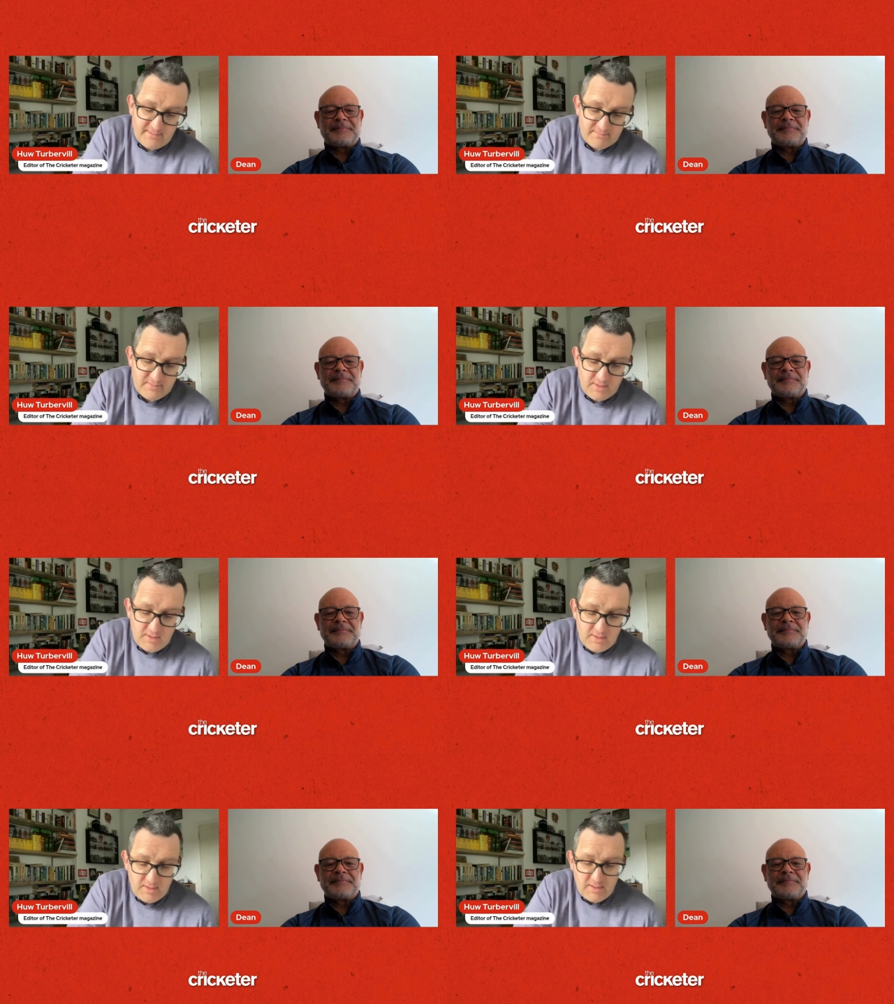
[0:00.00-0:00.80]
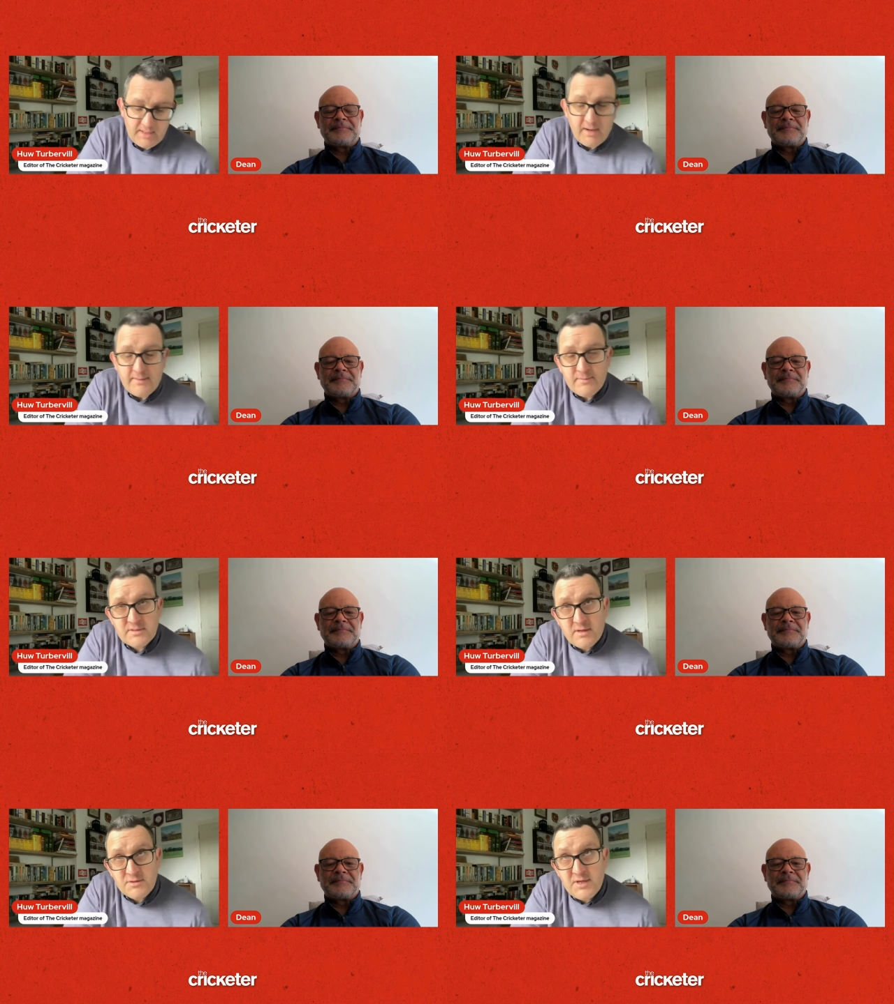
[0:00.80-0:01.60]
Speaker 1: And and I
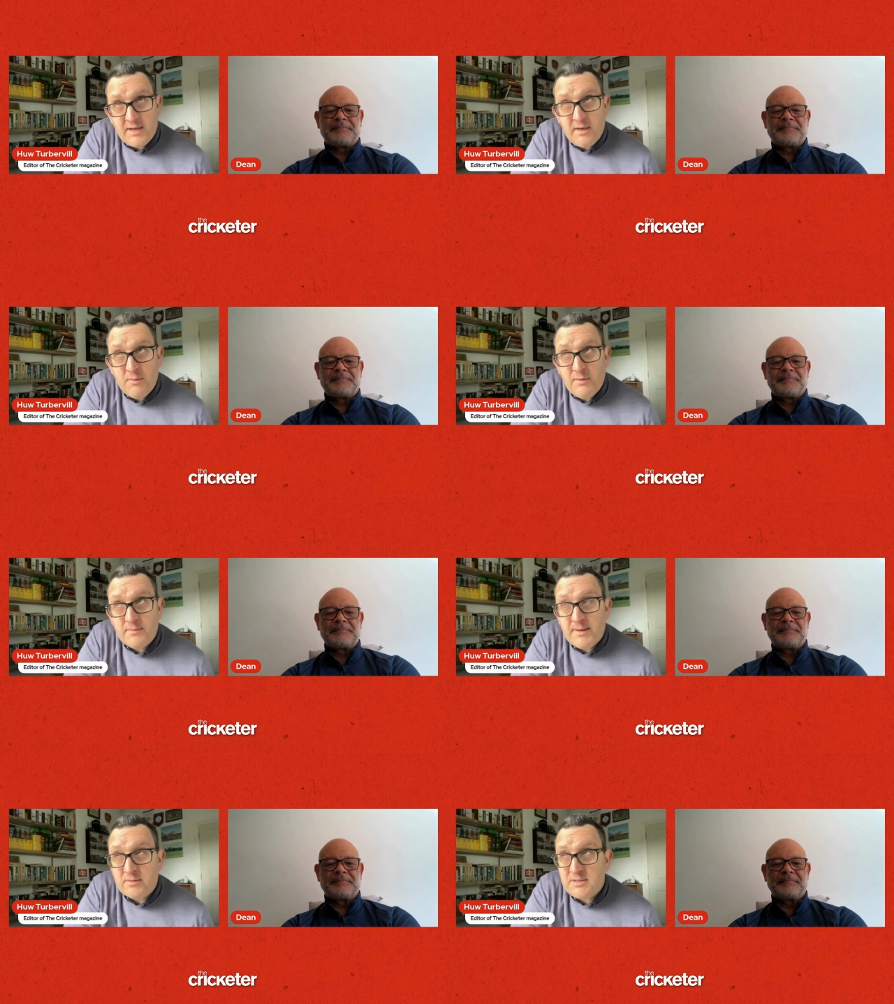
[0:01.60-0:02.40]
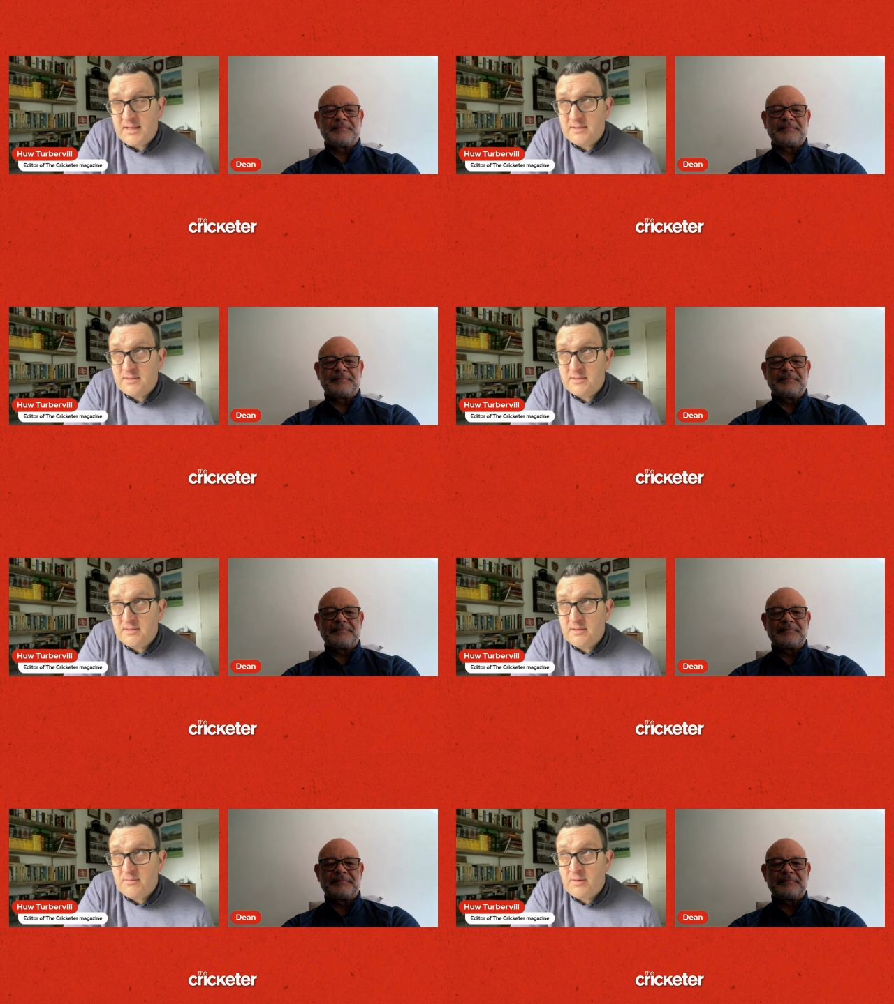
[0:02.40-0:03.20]
associate you with Middlesex,
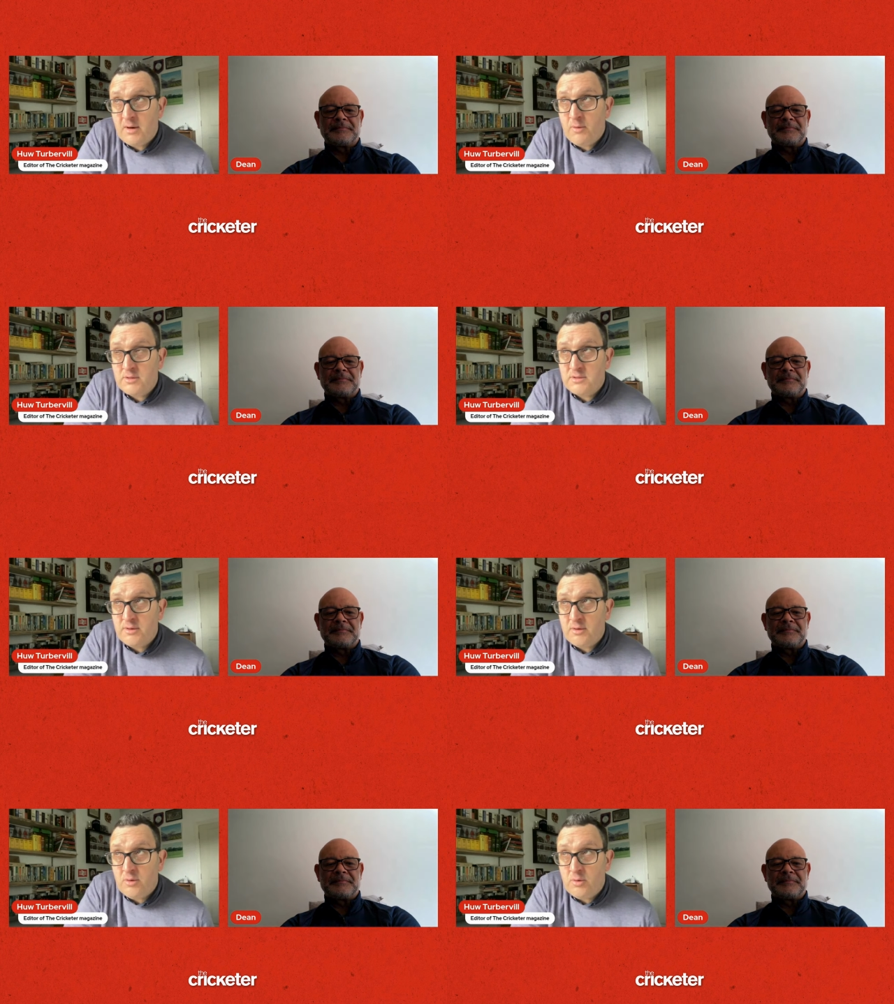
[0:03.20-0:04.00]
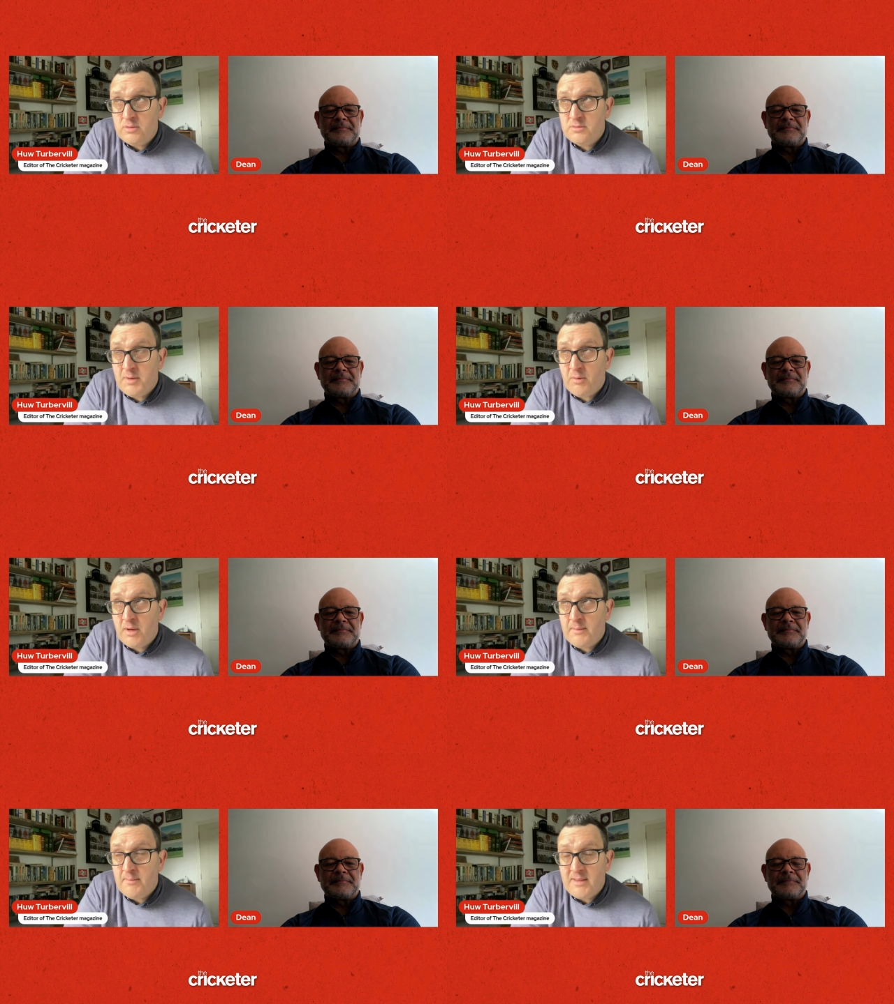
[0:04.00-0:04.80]
where I watched you at Lords bowling.
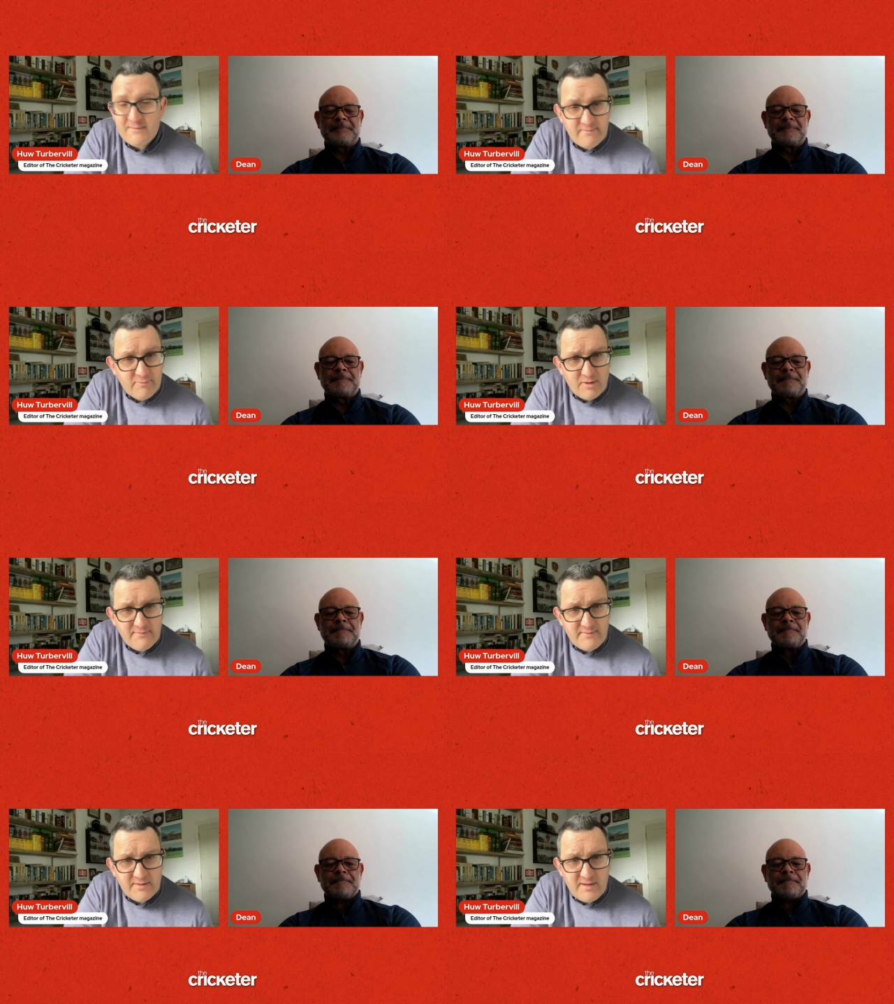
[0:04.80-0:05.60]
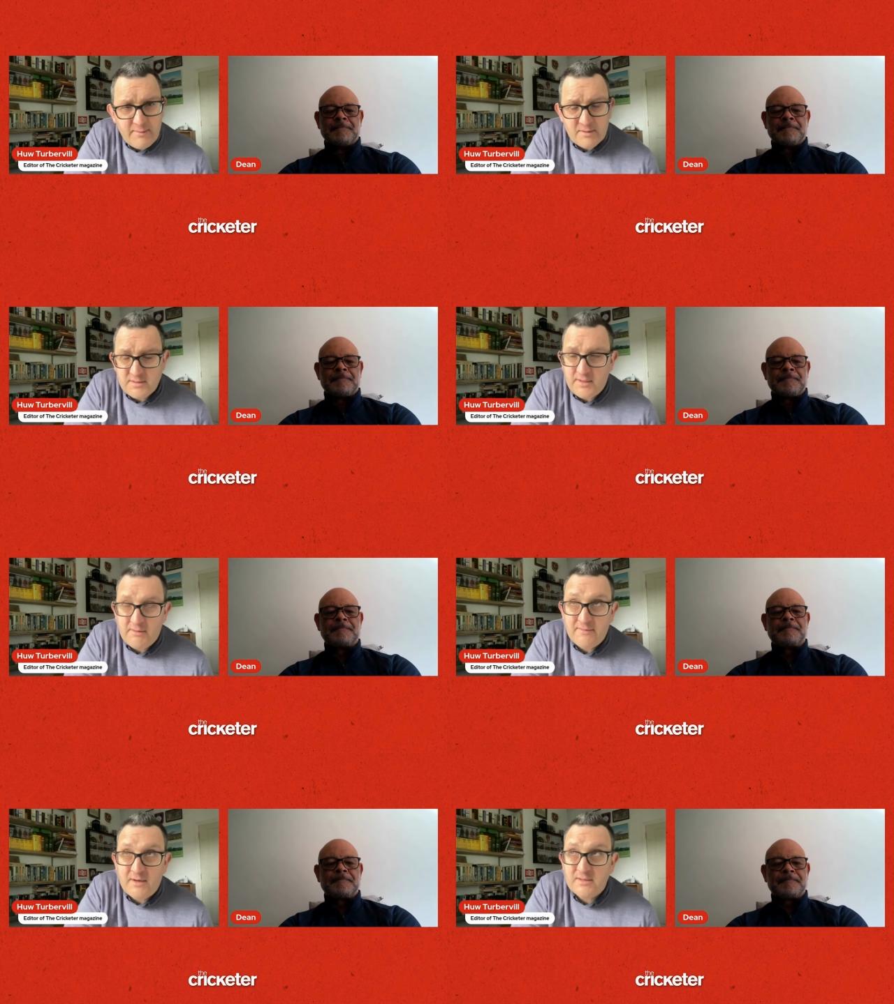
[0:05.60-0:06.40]
I remember that quite vividly when I was at
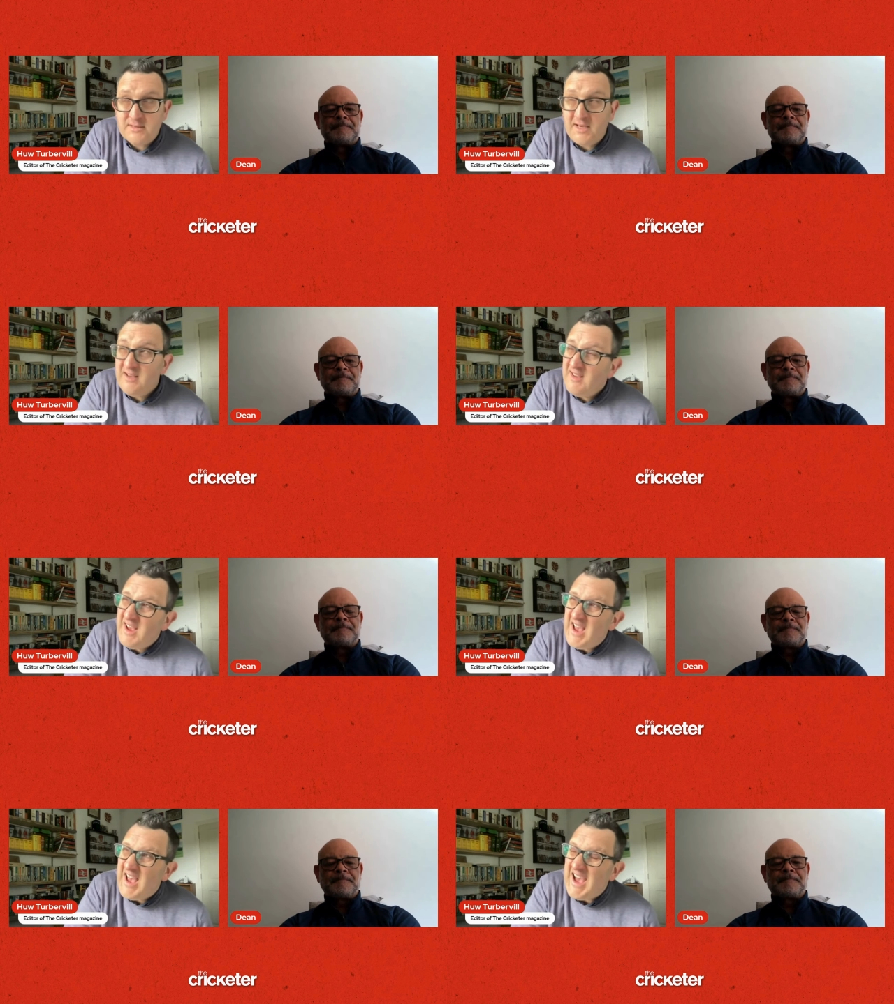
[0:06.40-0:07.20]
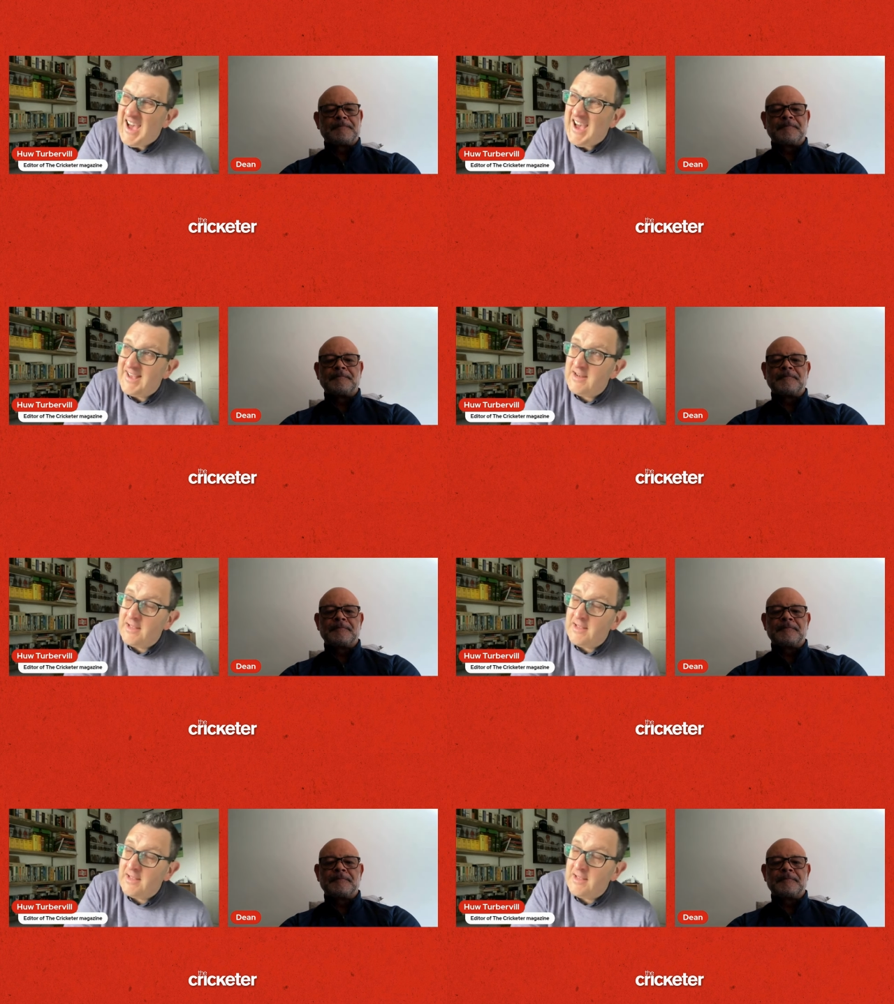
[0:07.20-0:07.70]
university uh, in